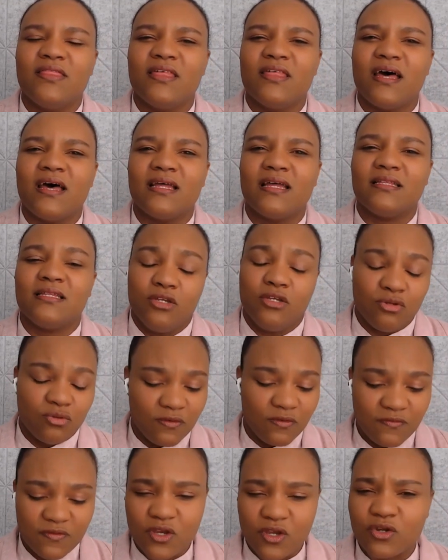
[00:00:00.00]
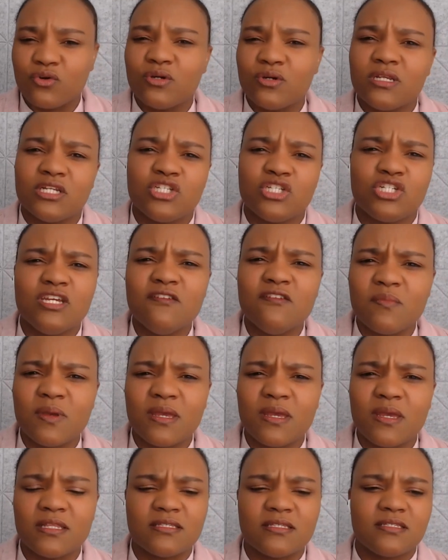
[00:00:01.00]
that, if they're good
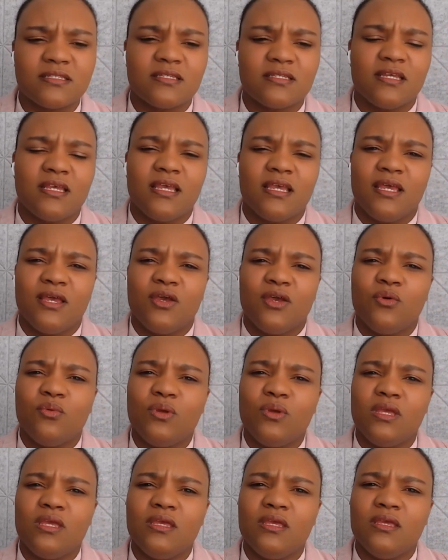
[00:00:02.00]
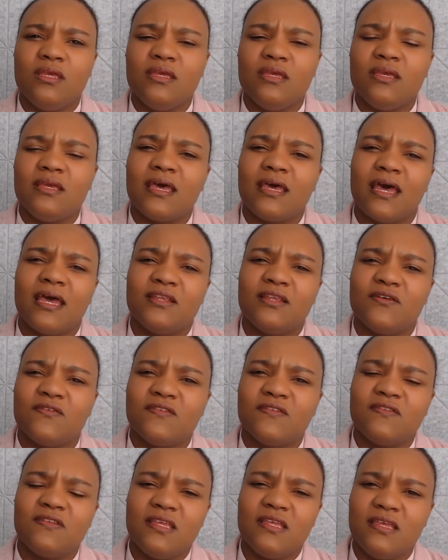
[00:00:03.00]
achievements, we kind
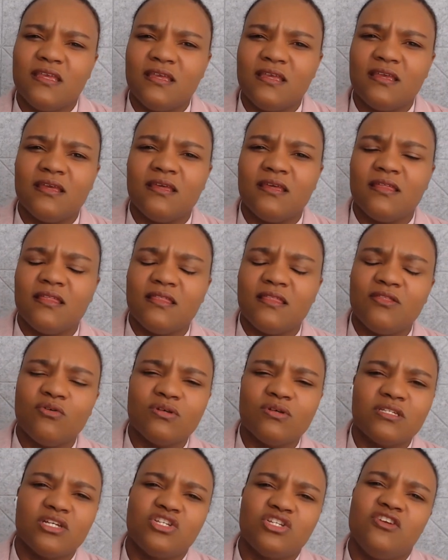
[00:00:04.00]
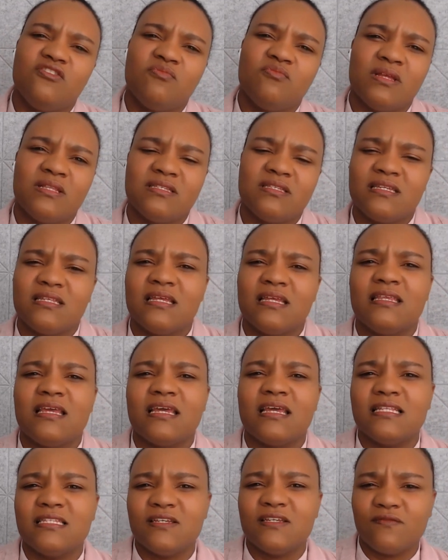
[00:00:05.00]
of see those achievements in a
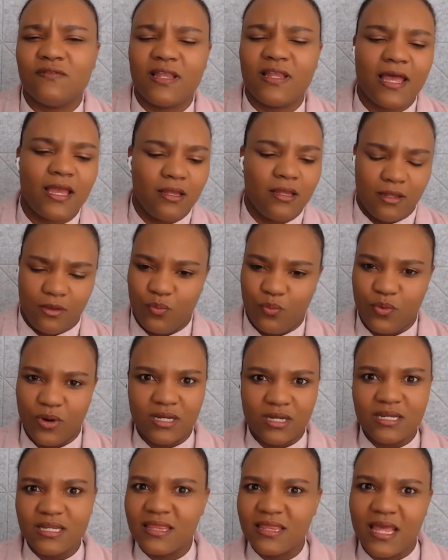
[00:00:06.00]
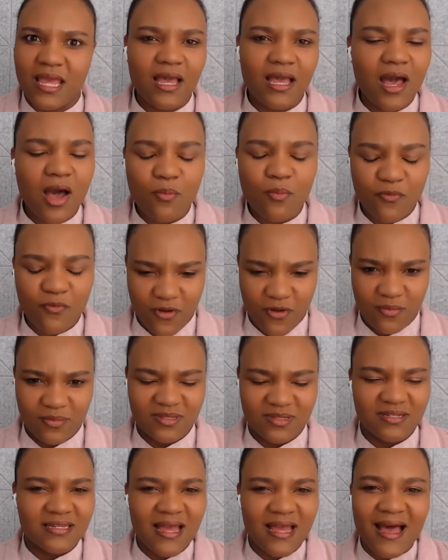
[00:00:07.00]
negative light. Where did they come
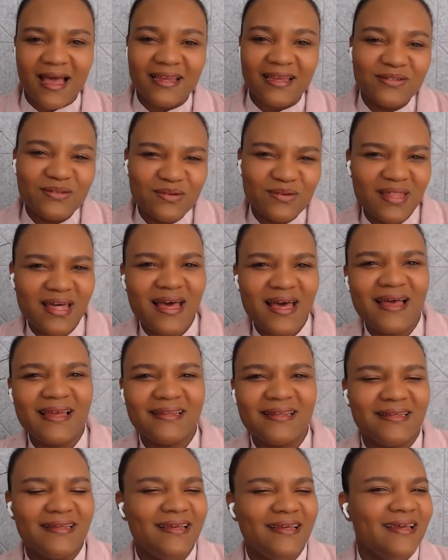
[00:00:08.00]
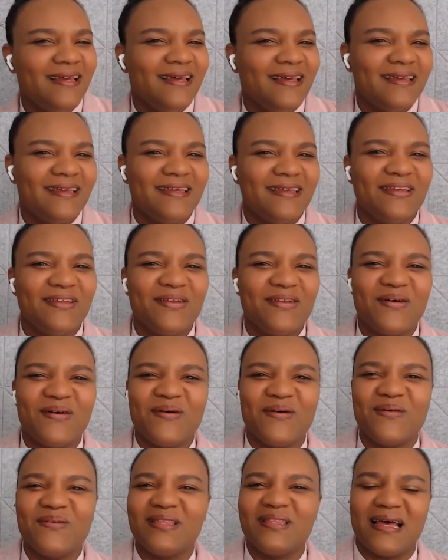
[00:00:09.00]
from? Did I do that?
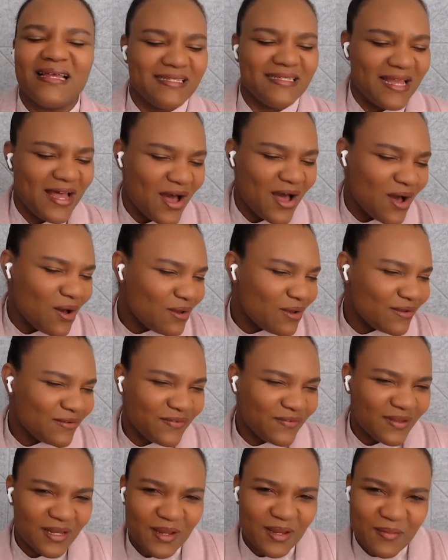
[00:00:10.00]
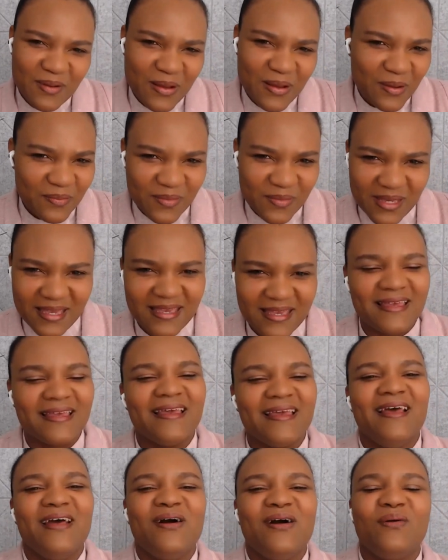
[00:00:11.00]
That's not how I feel about
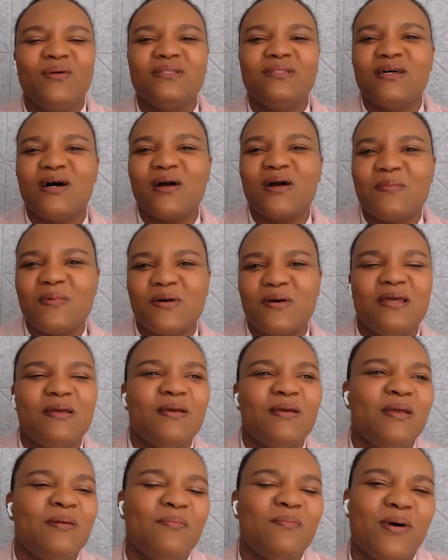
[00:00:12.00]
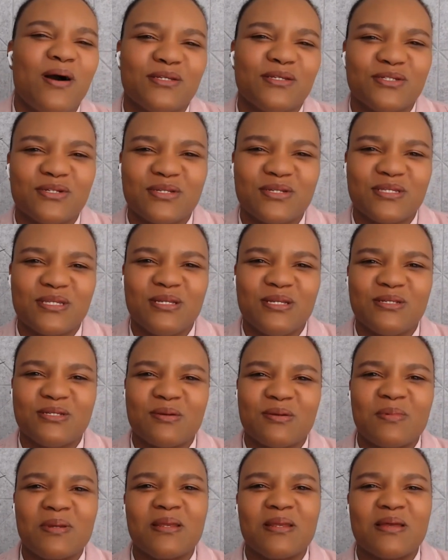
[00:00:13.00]
me. We'll talk about imposter
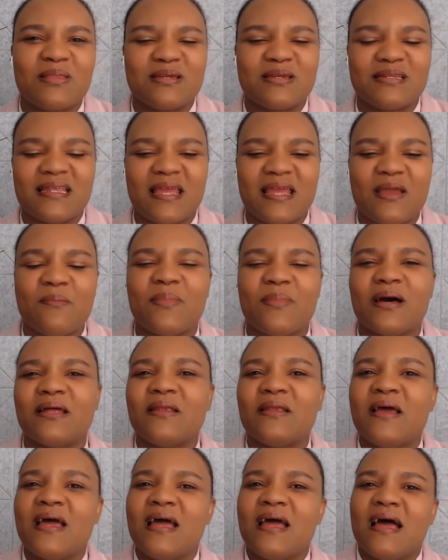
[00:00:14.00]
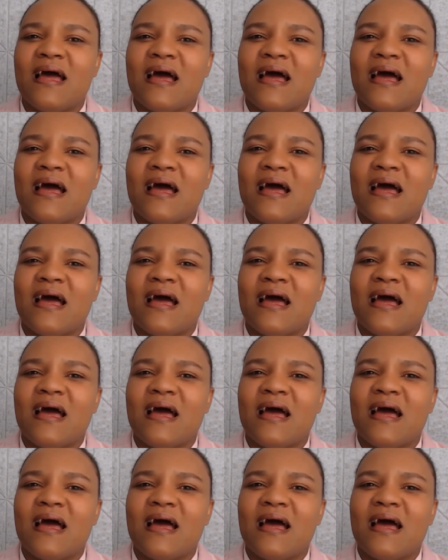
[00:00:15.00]
syndrome another day, but